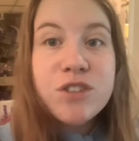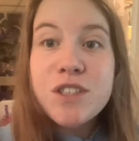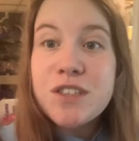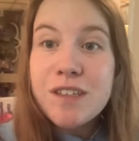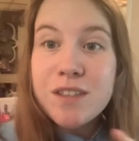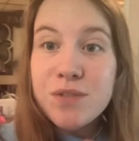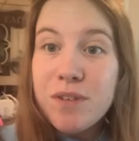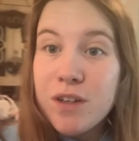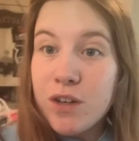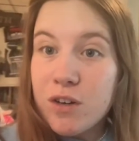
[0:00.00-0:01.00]
starting this
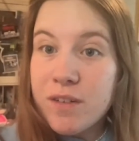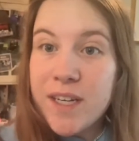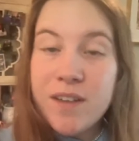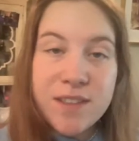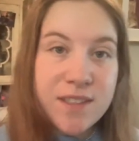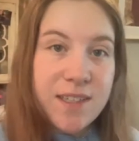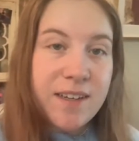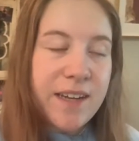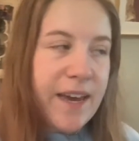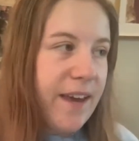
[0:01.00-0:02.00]
vlog early on
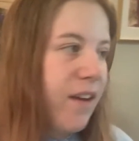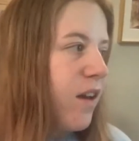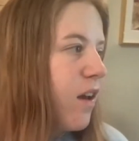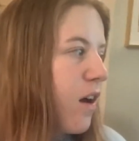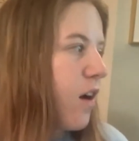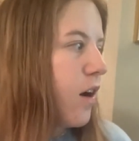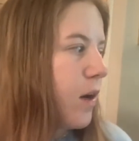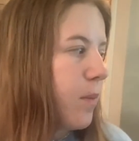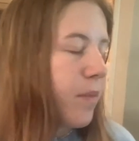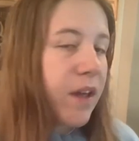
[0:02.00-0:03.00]
Sunday,
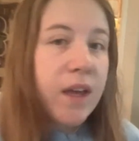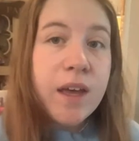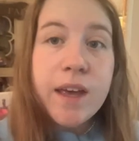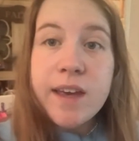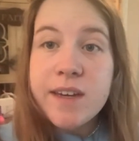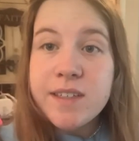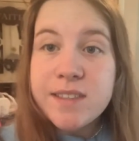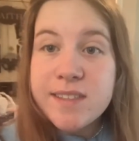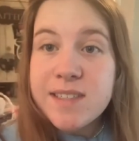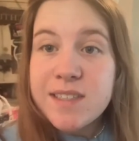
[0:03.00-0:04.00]
and
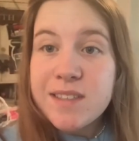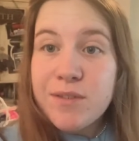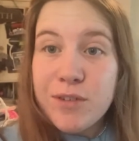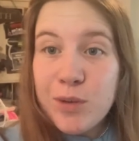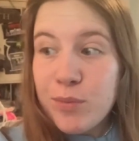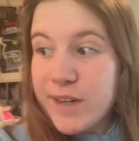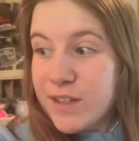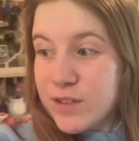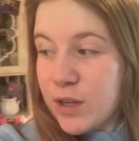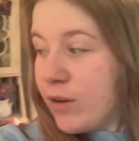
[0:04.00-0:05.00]
fall break
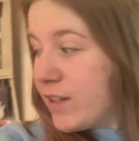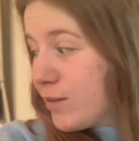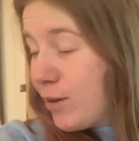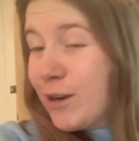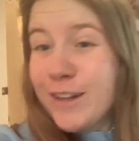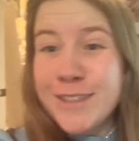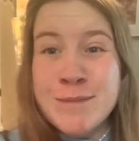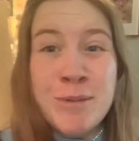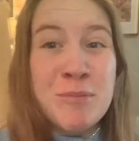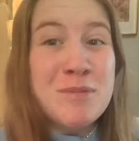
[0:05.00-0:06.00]
is, oh, I didn't realize
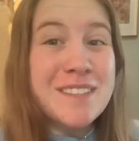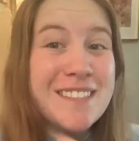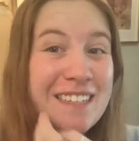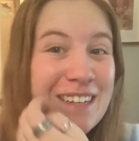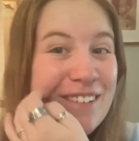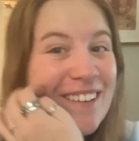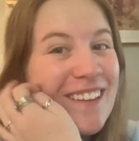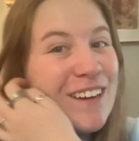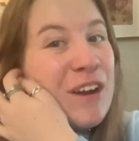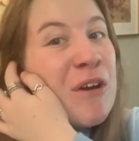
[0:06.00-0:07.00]
mom was sitting right
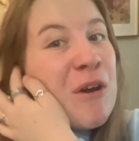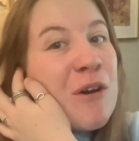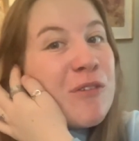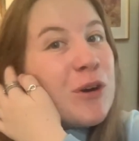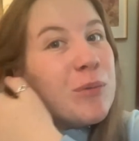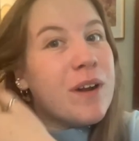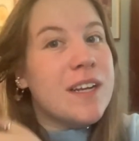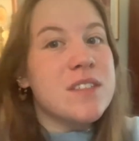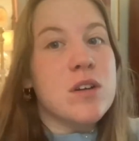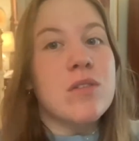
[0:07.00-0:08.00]
there. Fall break
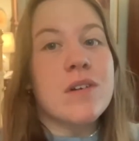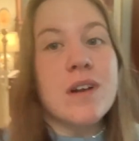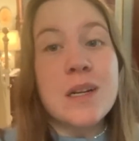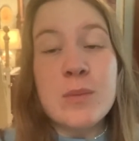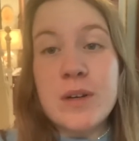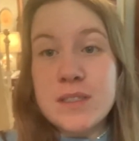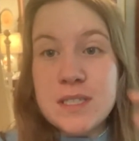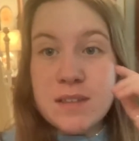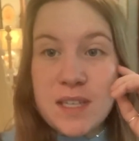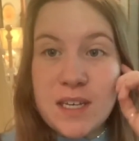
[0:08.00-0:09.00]
is over and I'm about
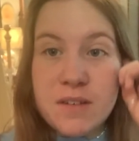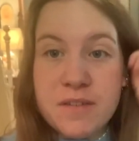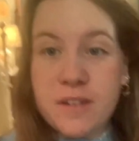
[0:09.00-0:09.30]
to leave.